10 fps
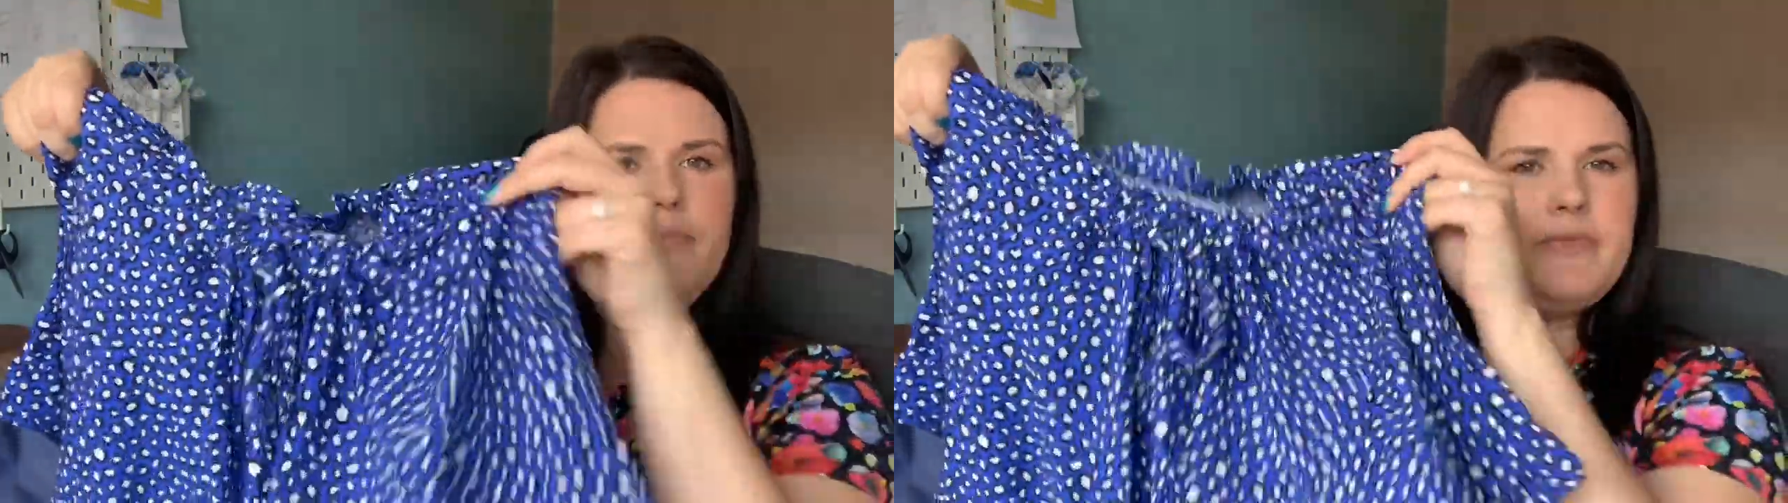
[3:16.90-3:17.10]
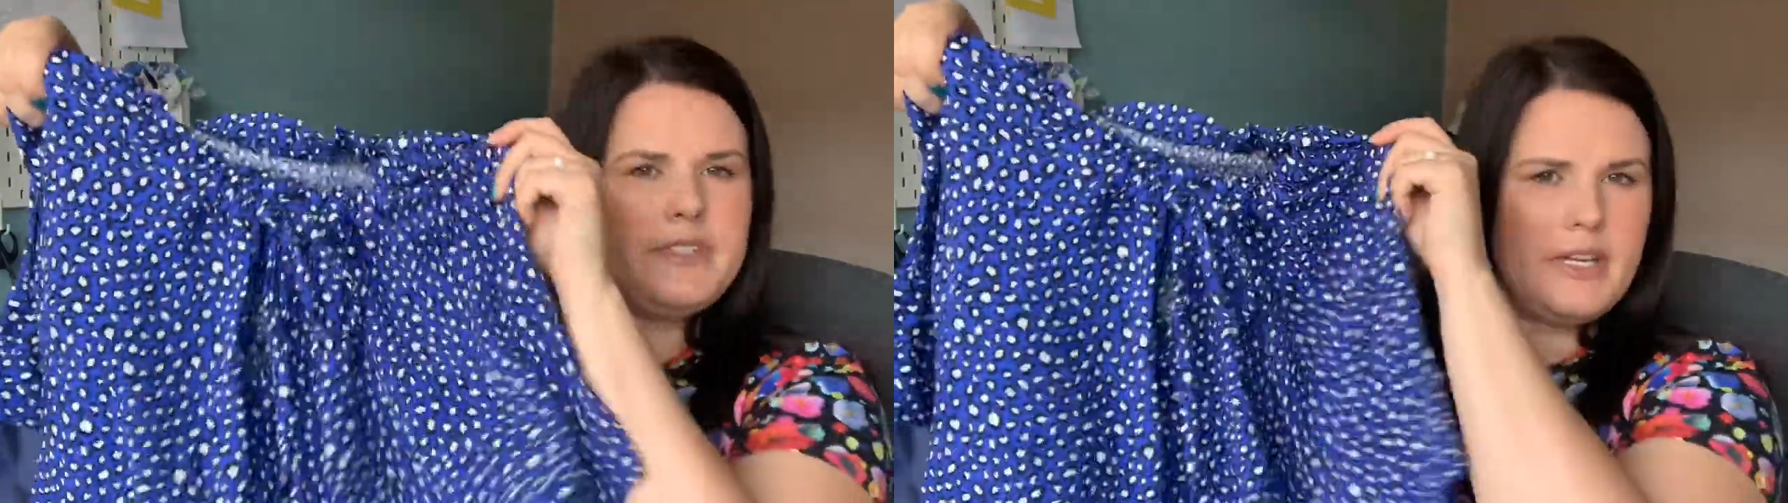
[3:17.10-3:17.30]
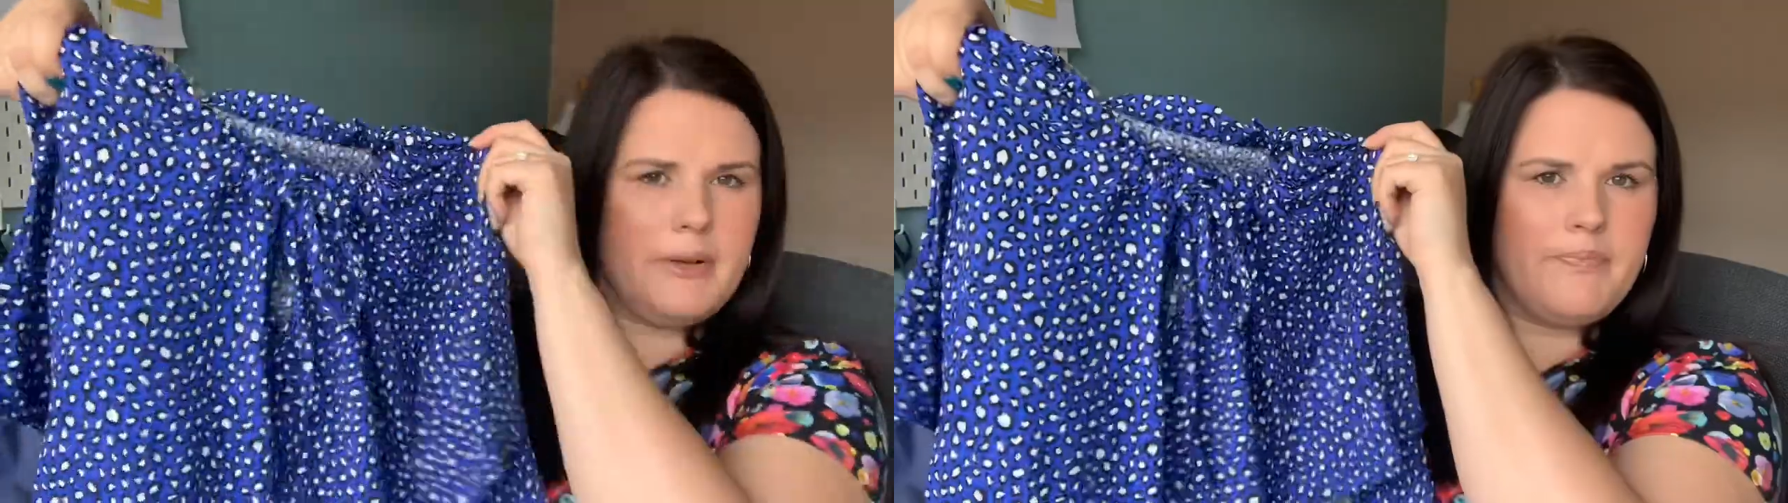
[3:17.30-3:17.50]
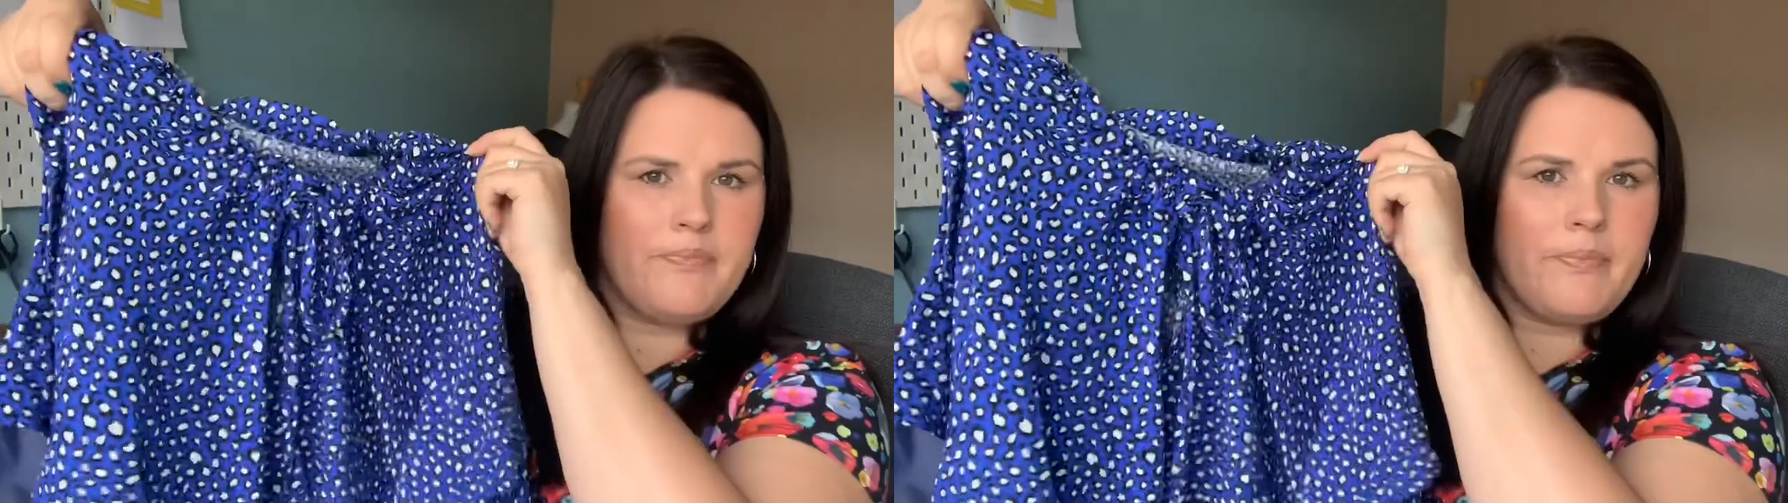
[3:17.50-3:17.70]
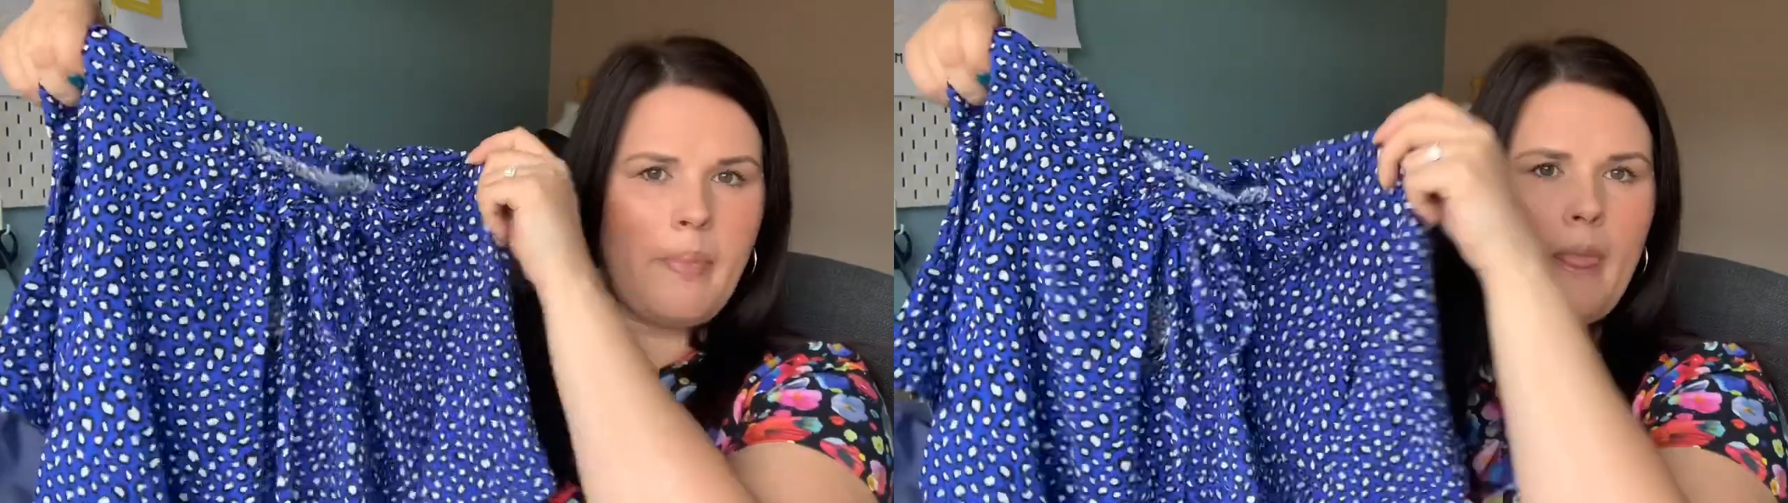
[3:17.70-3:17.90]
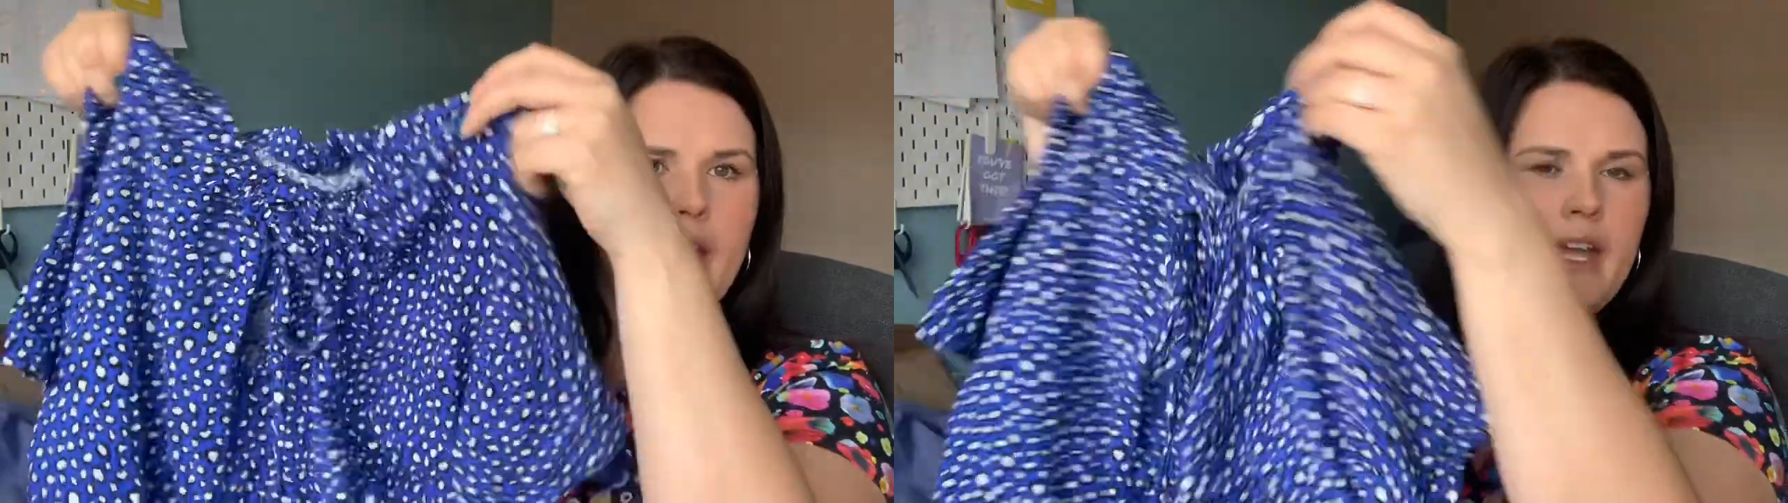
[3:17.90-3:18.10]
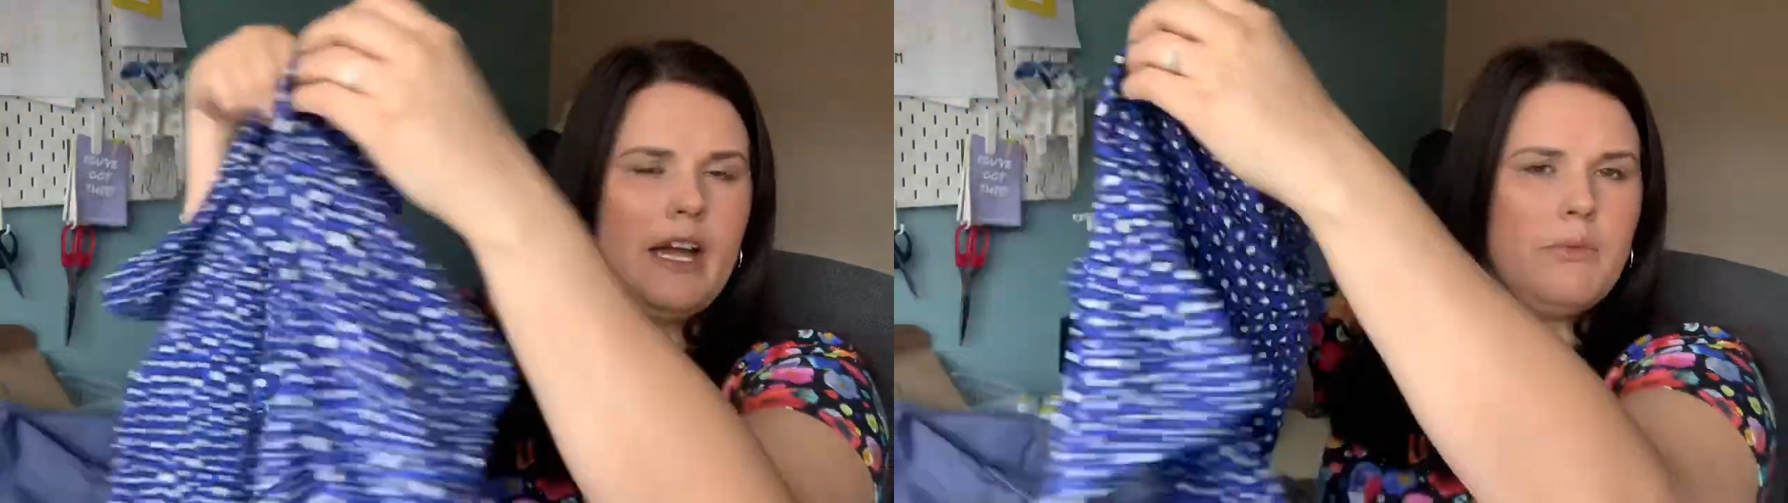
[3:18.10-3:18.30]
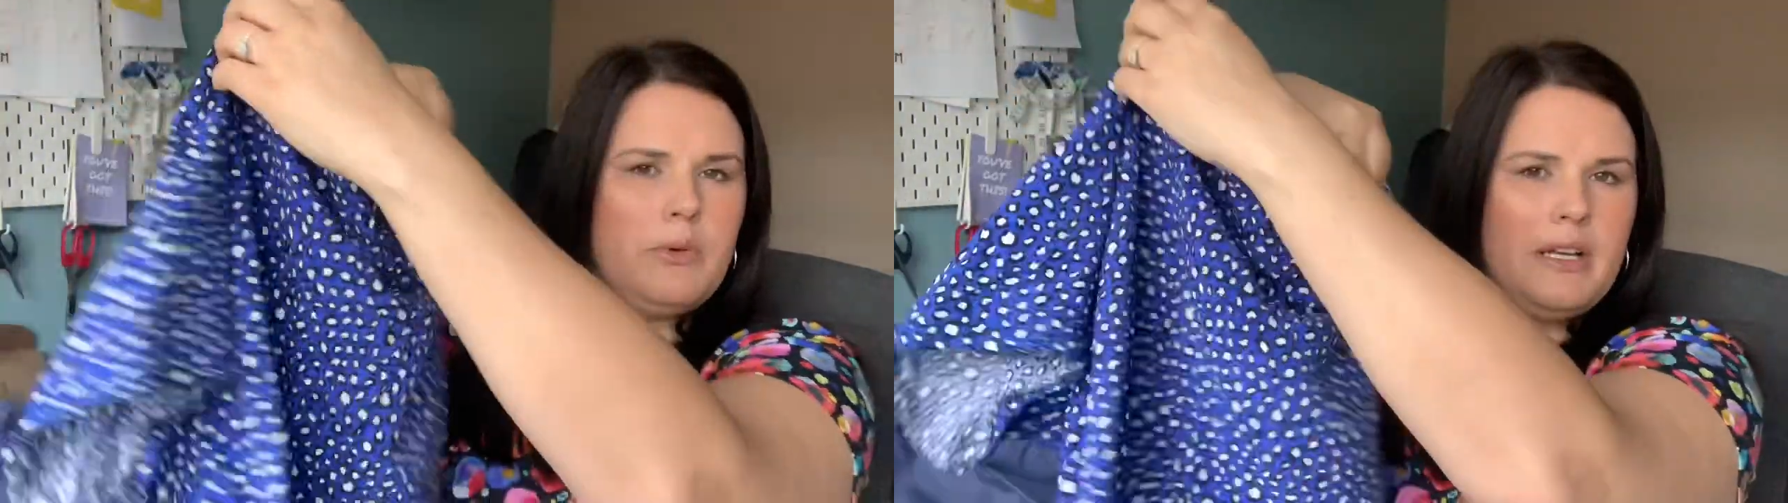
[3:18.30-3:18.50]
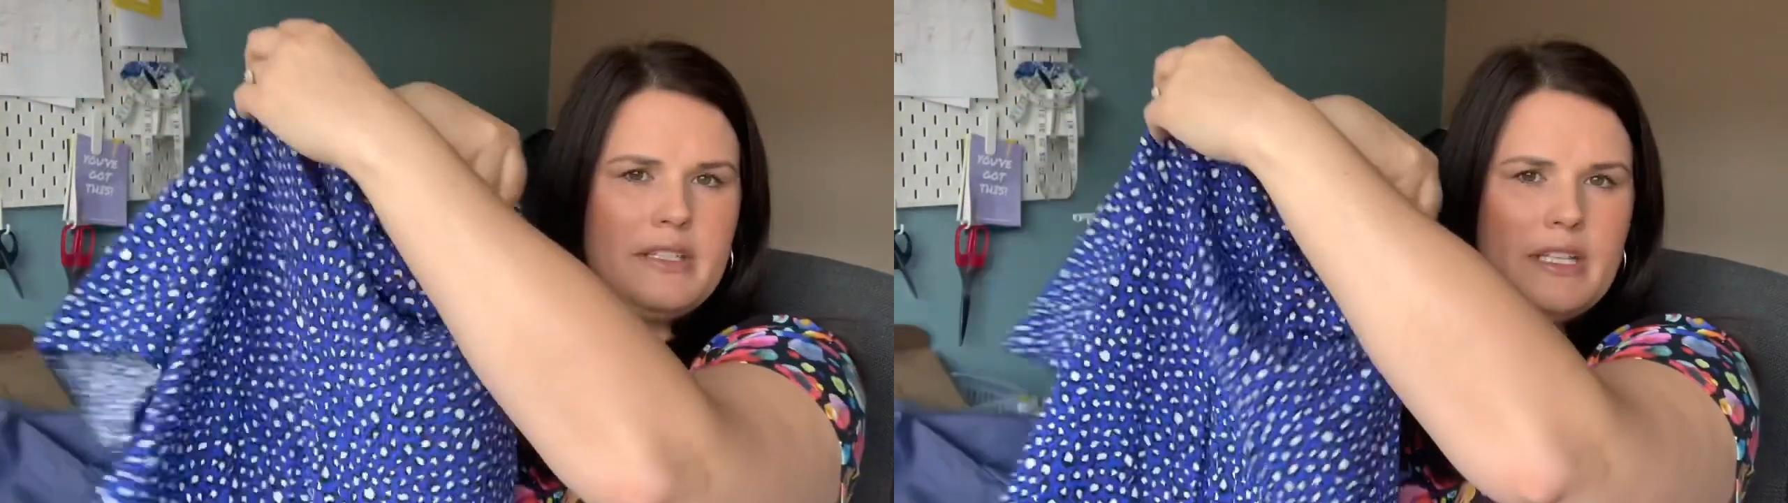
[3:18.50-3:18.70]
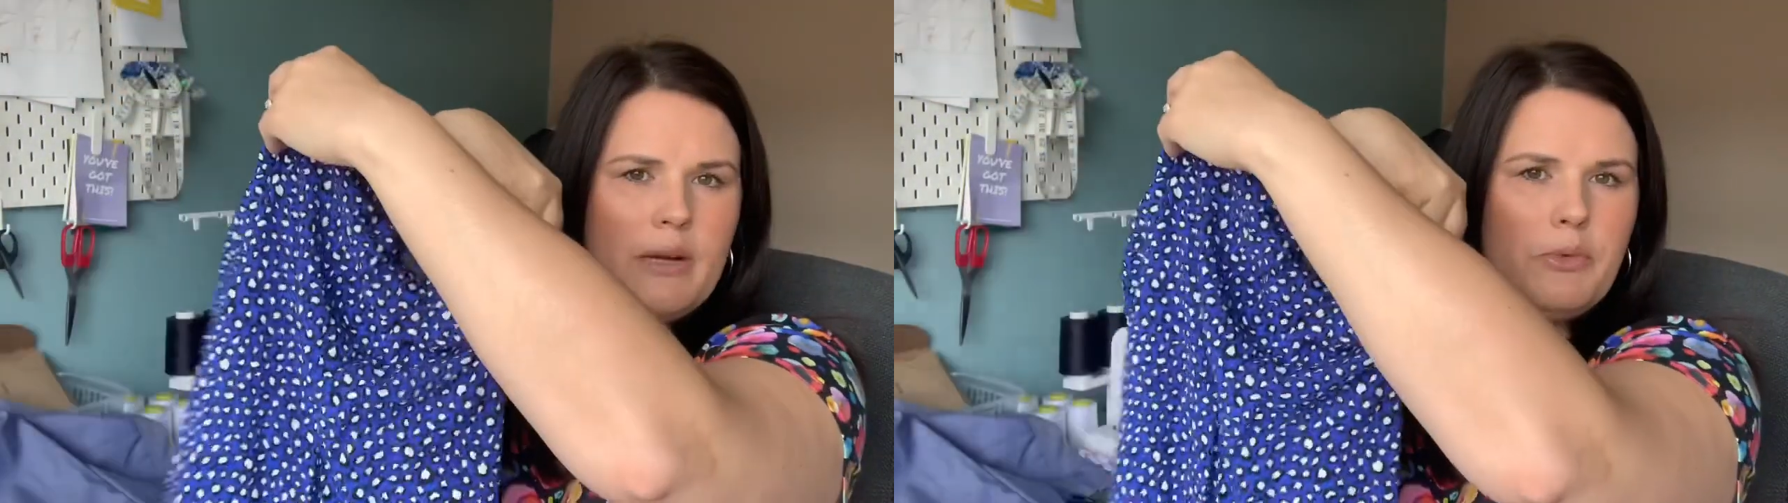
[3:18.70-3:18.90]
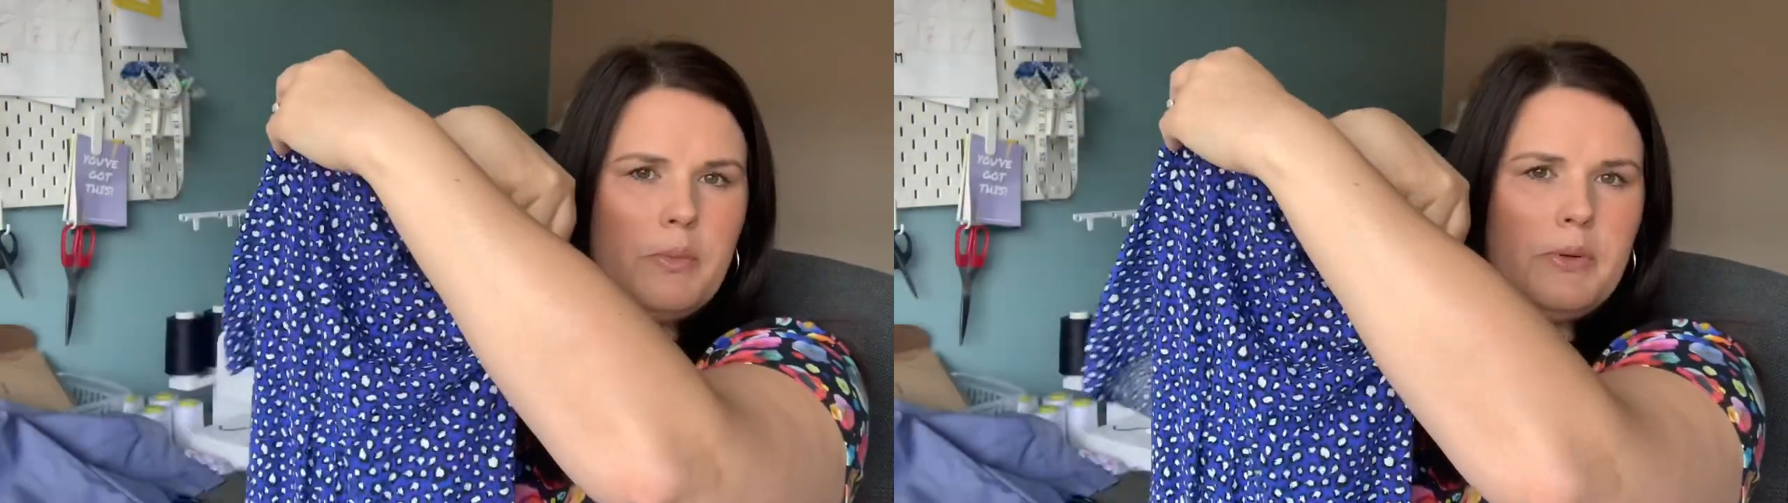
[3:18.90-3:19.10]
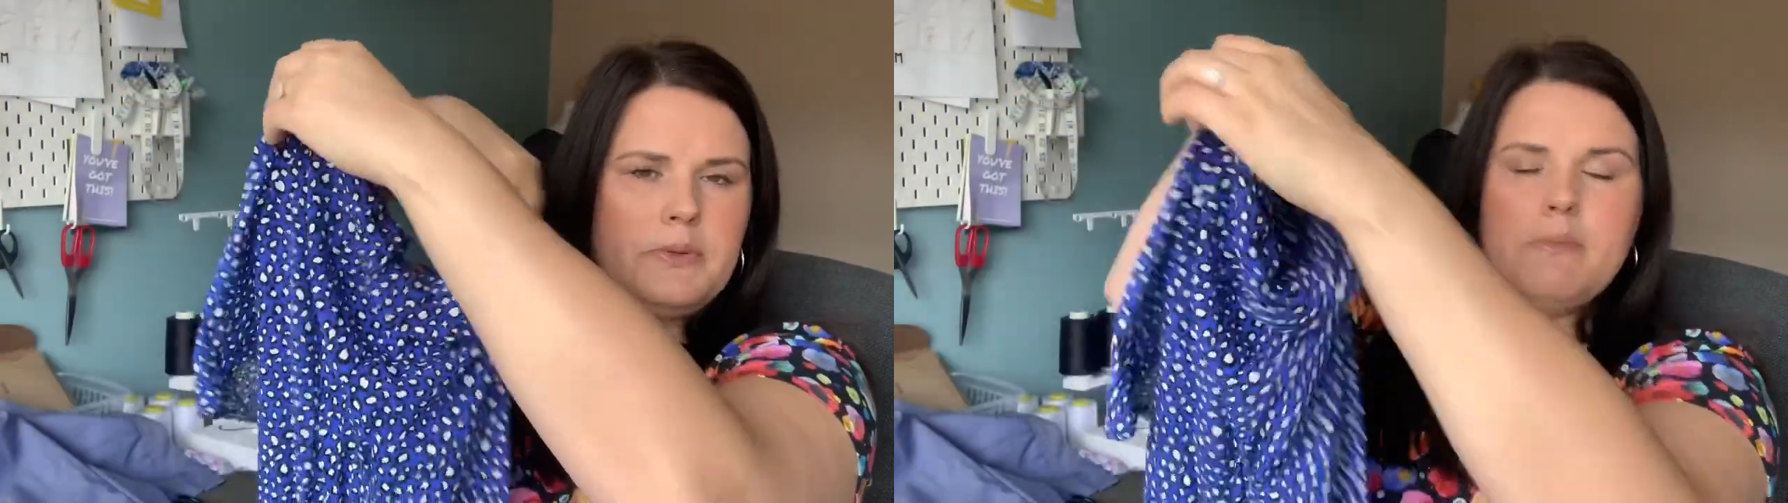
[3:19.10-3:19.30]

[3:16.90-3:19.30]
So yeah, I will, as I say, I will put some